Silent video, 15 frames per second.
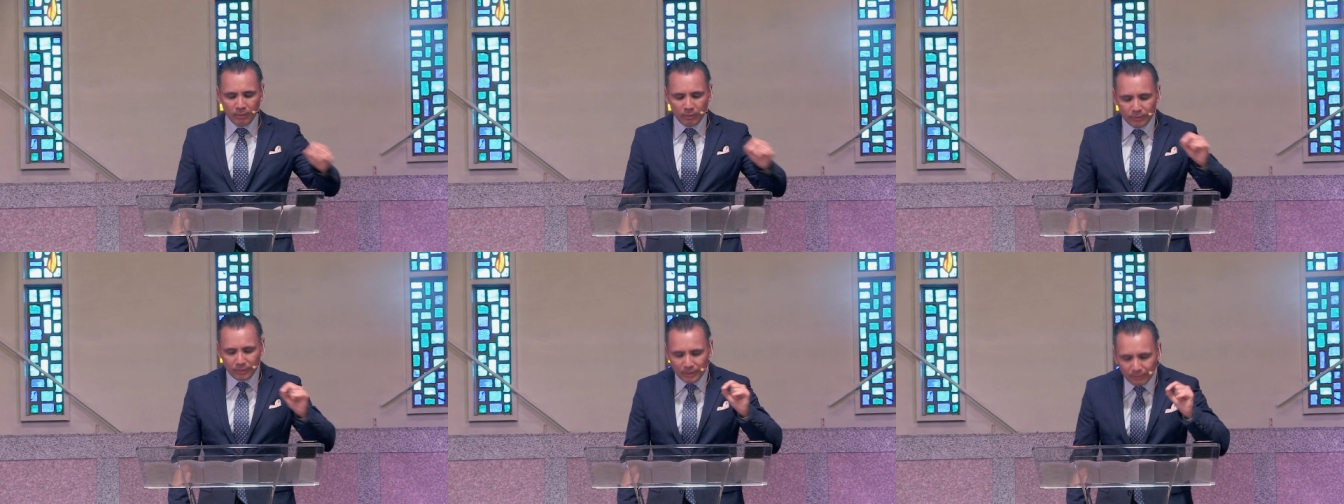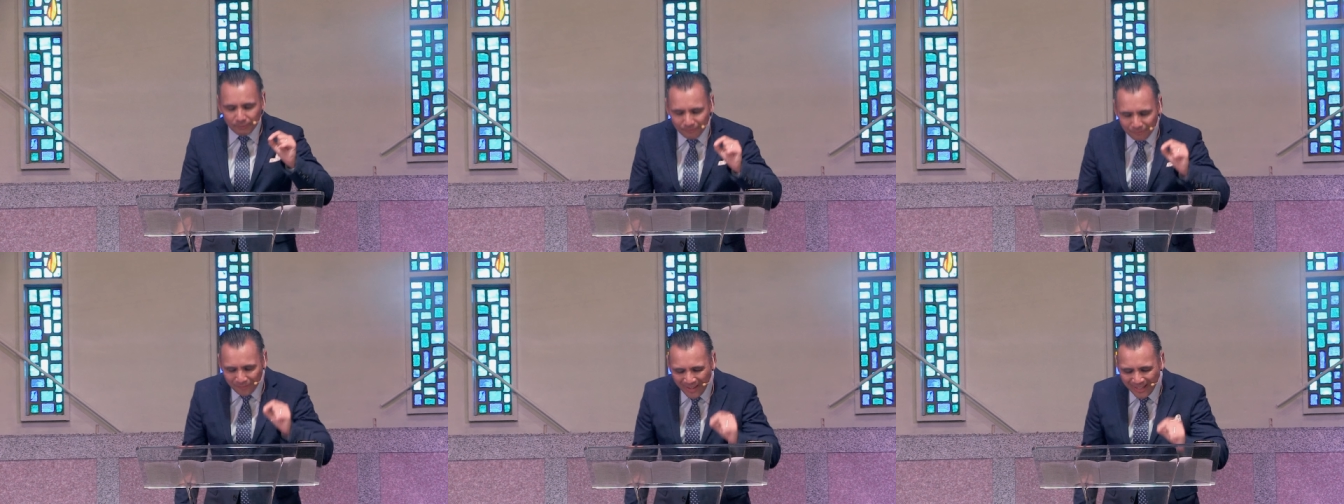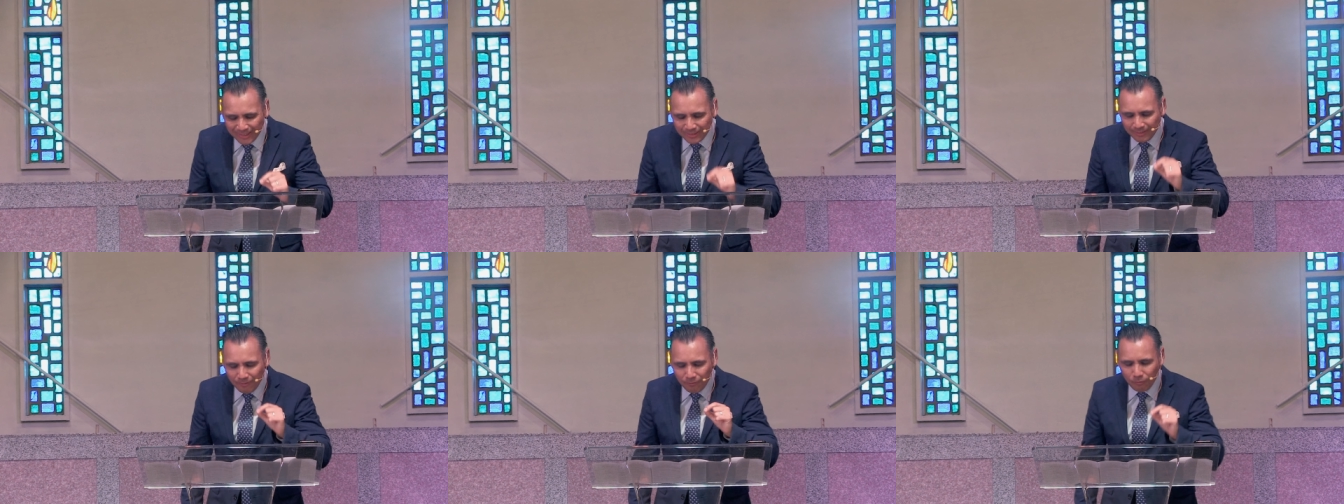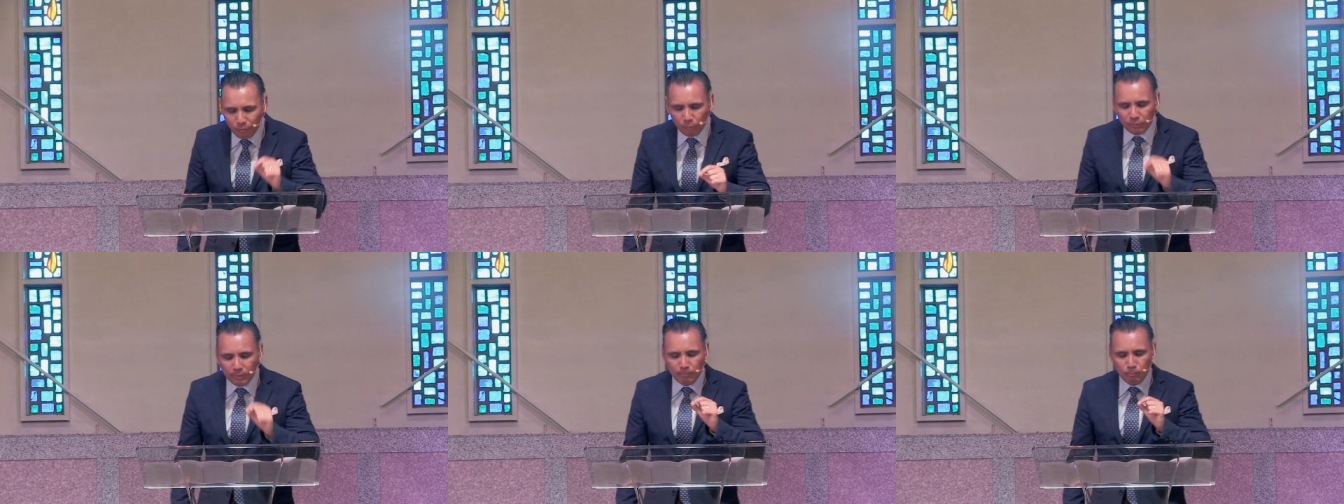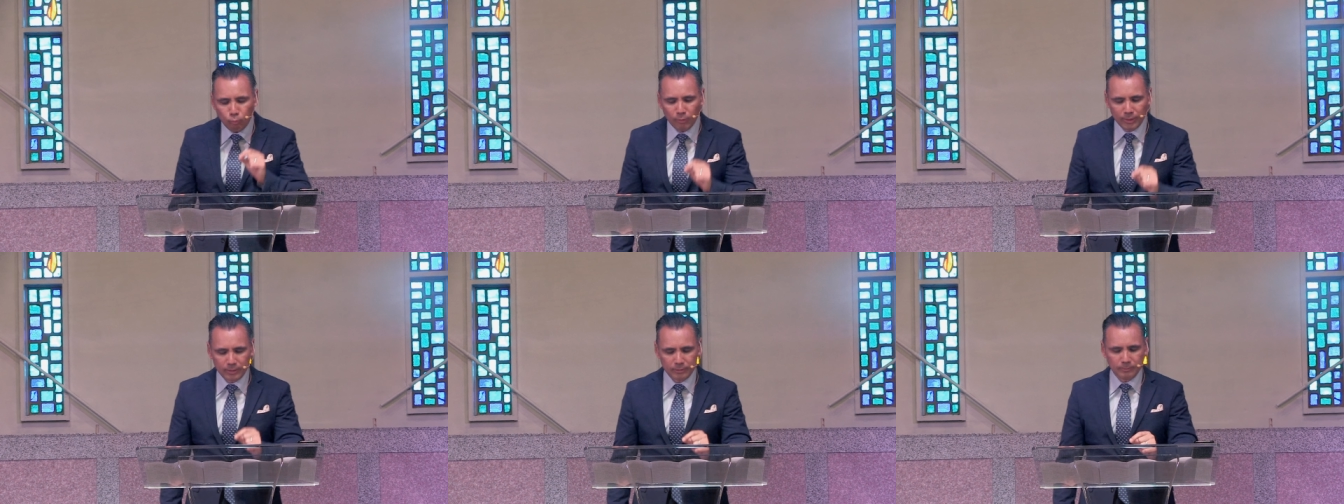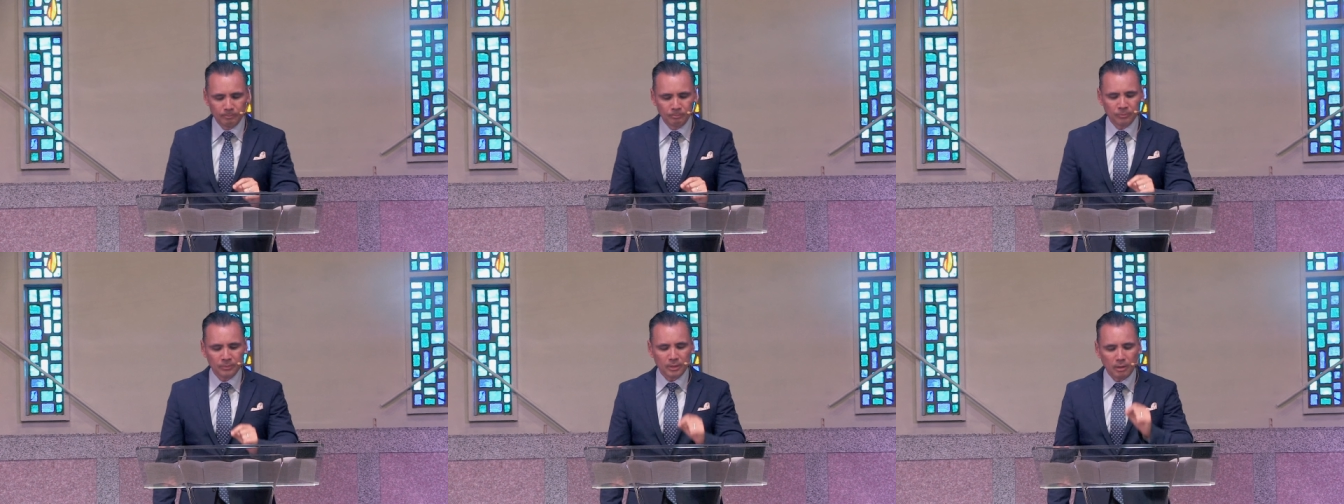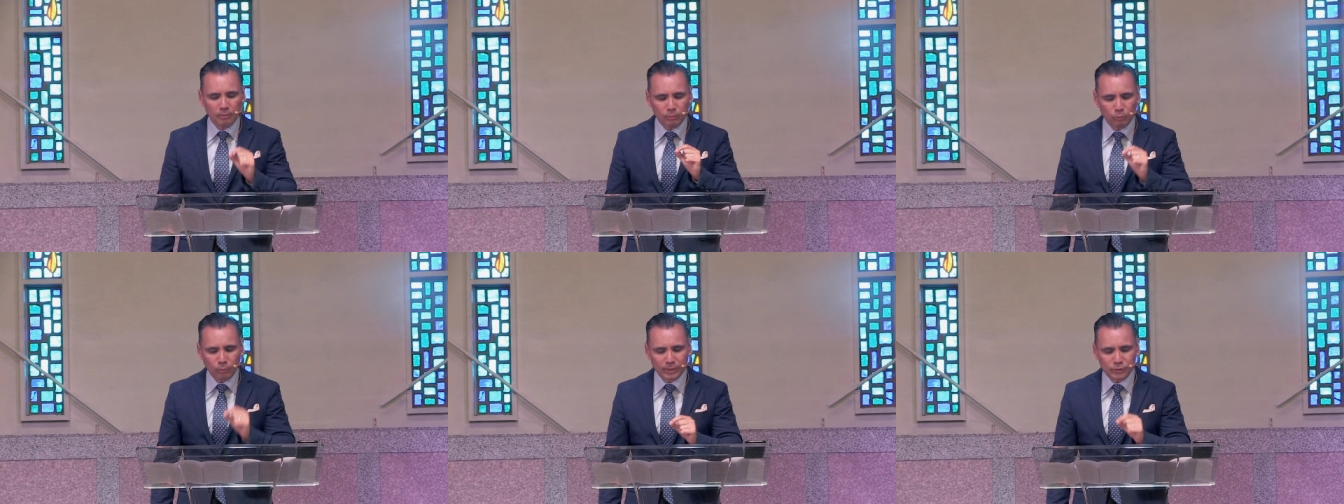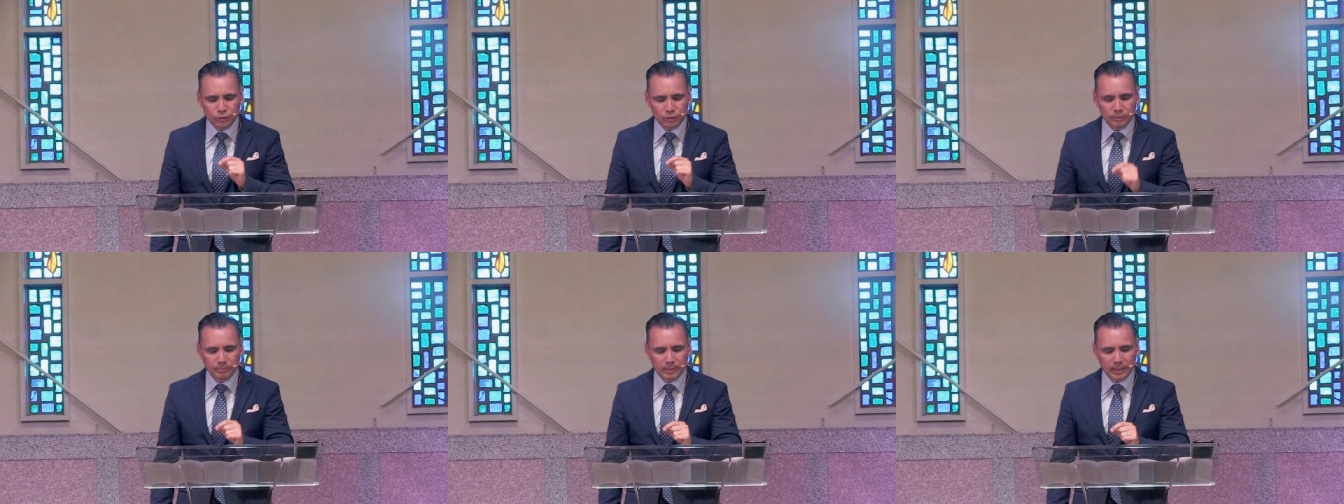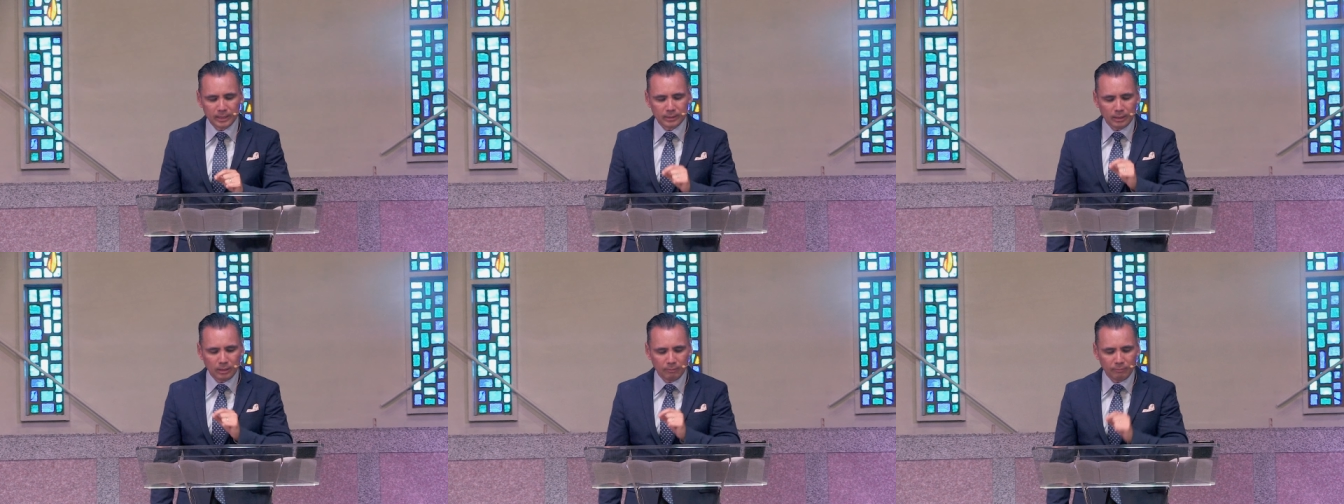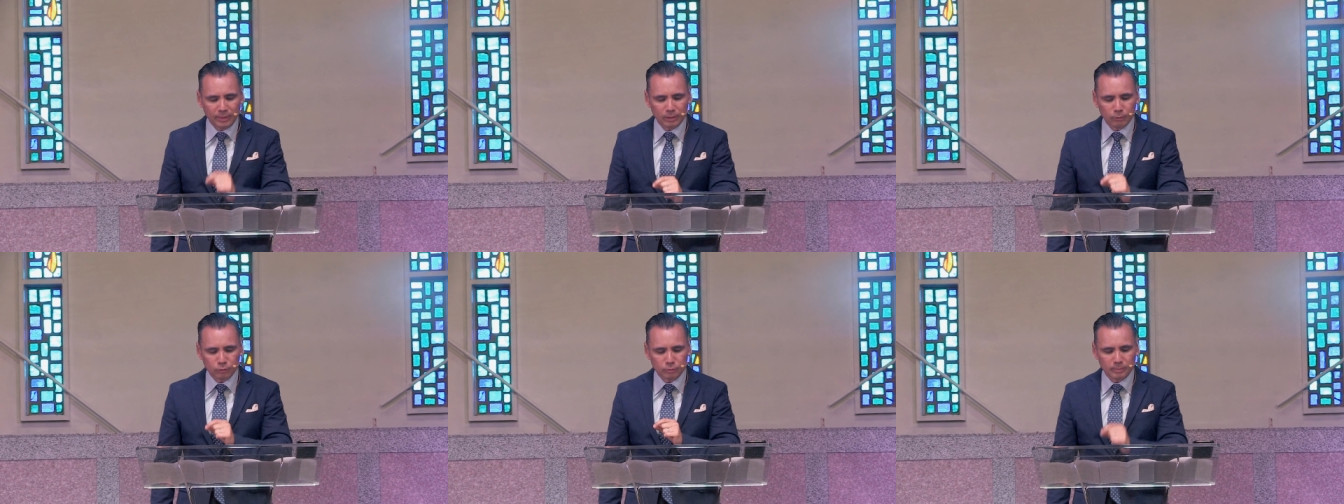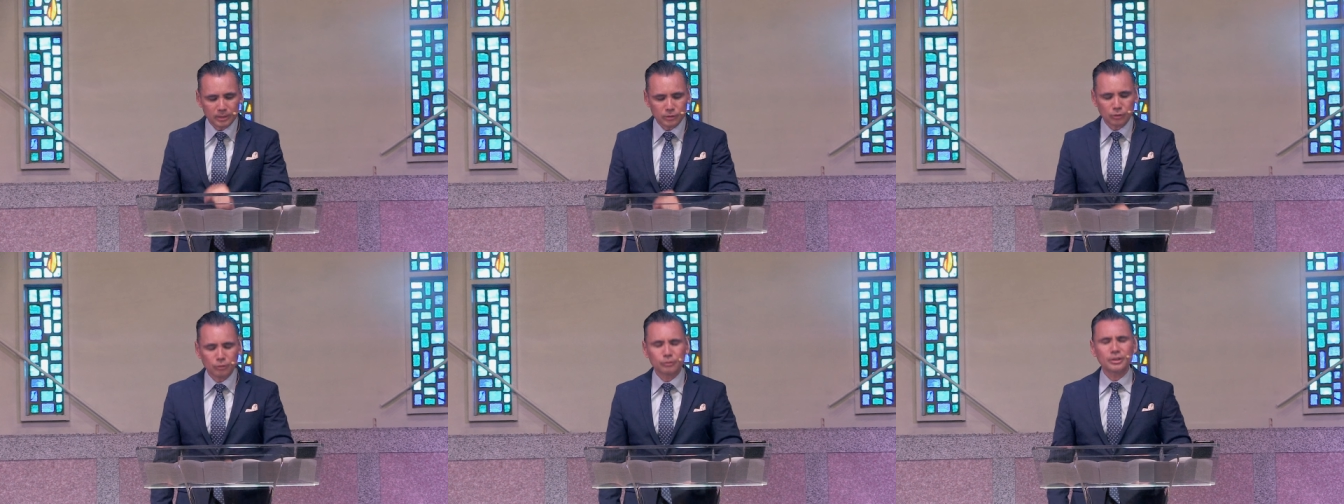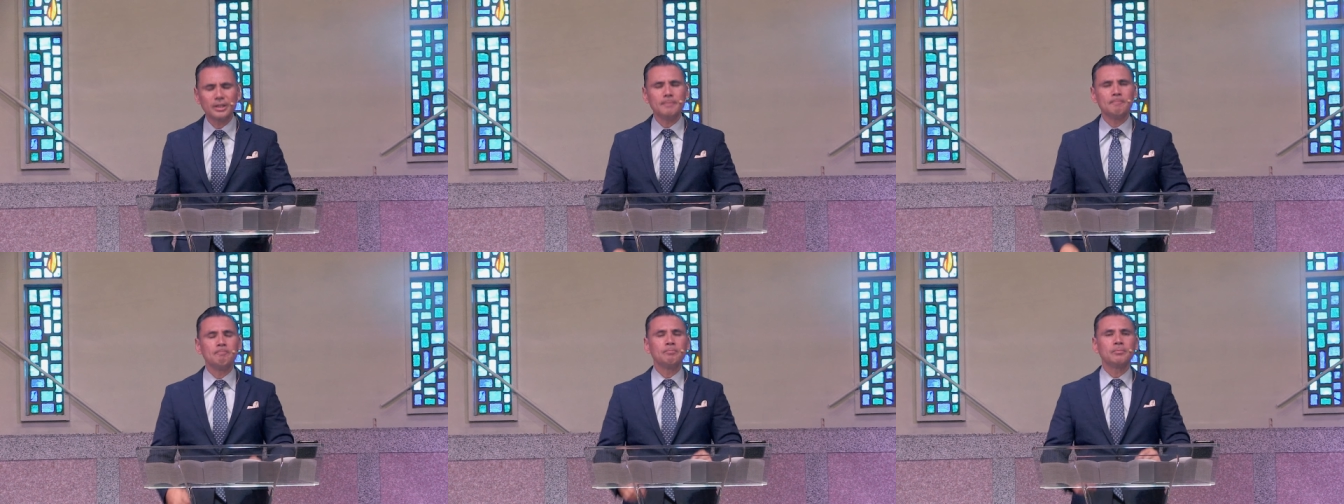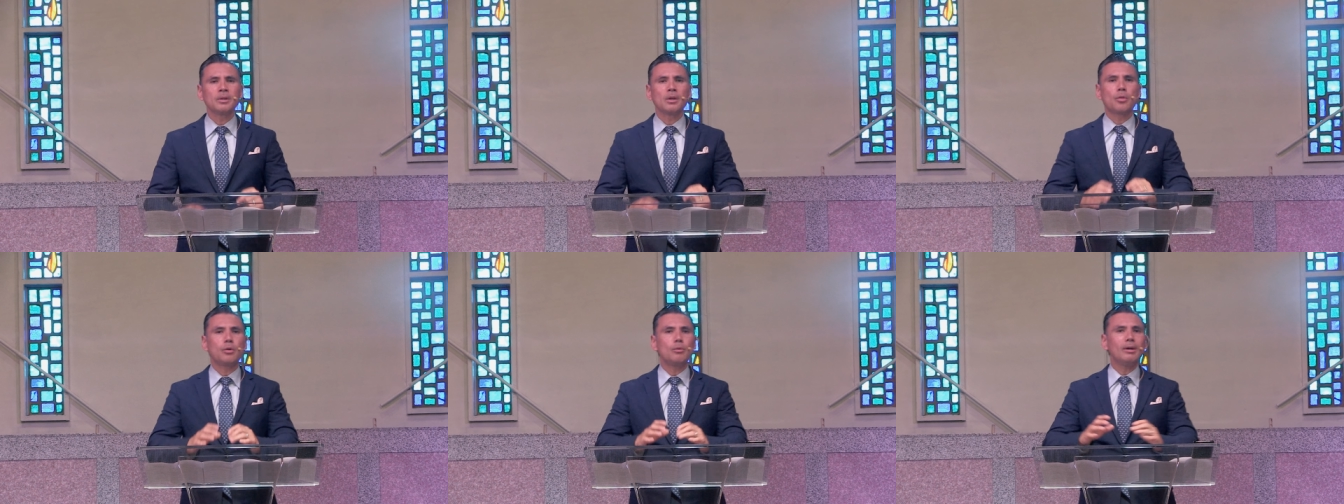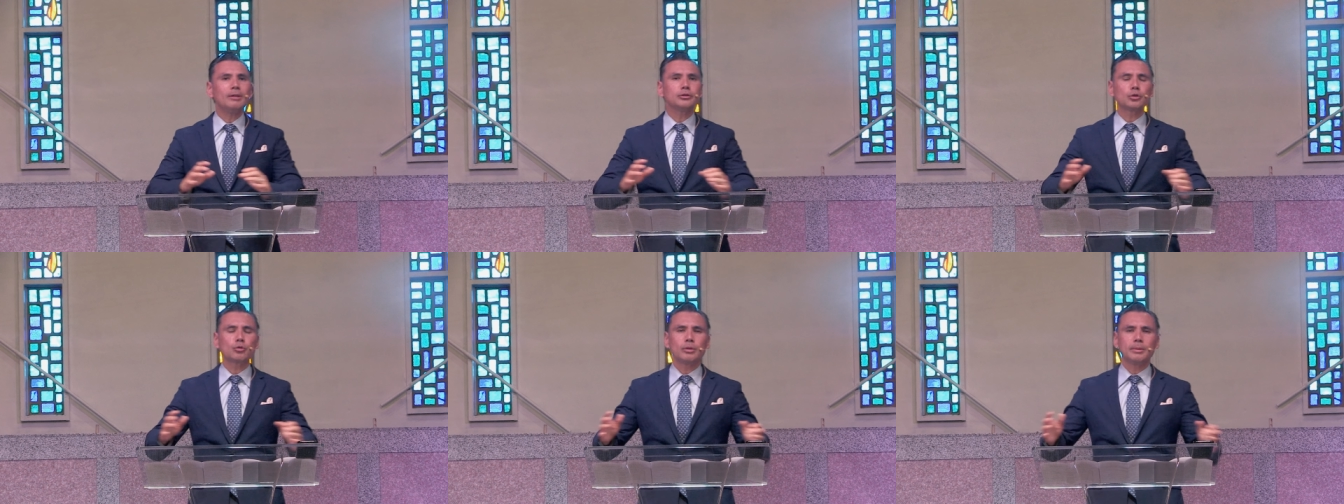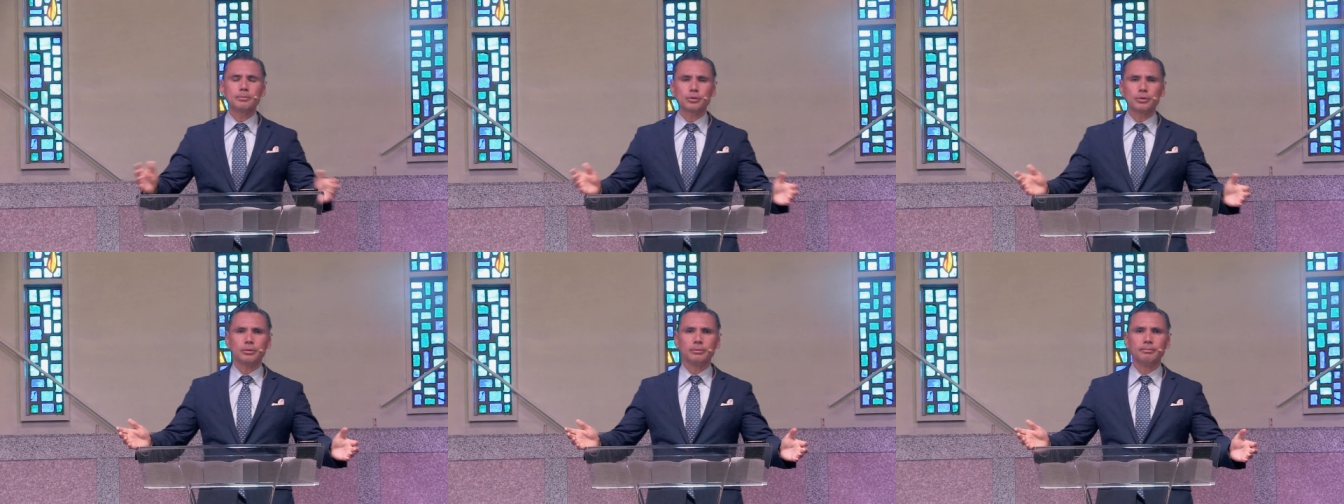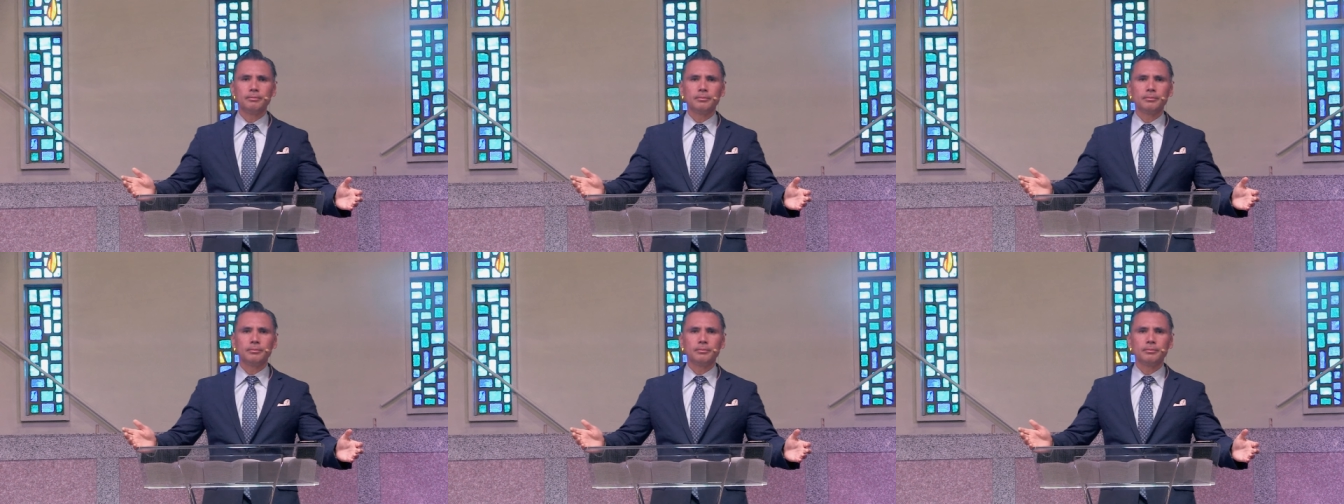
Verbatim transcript: The effective fervent prayer of a righteous man avails much." You see, throughout scripture,